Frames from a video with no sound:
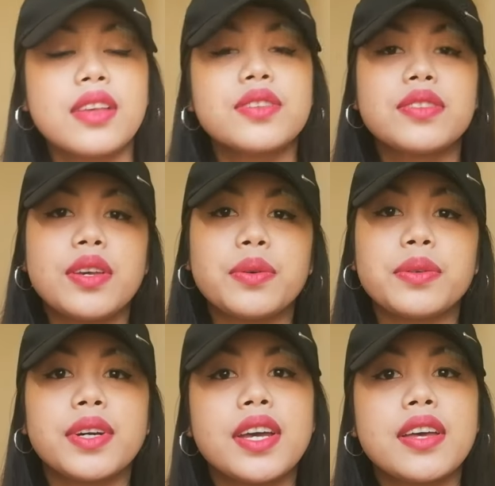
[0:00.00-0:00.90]

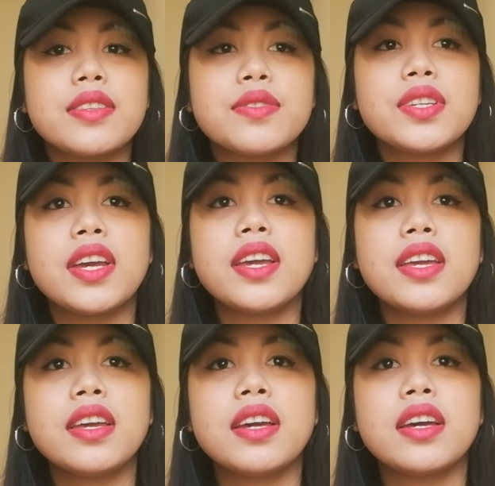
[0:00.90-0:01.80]
So
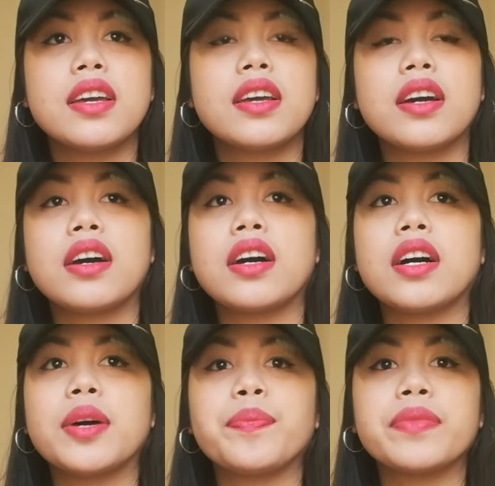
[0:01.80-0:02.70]
today,
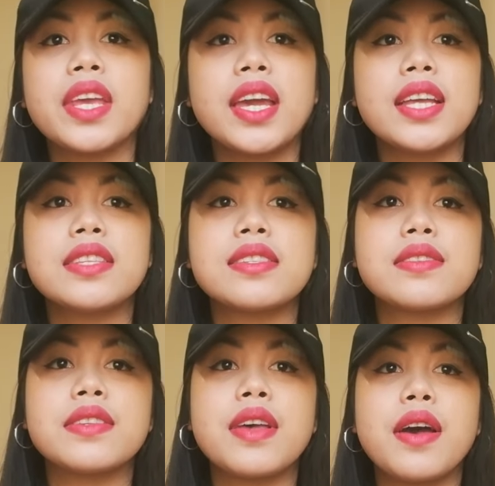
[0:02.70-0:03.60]

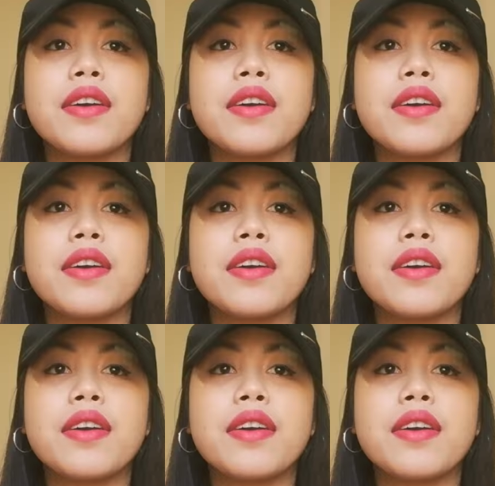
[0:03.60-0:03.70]
it's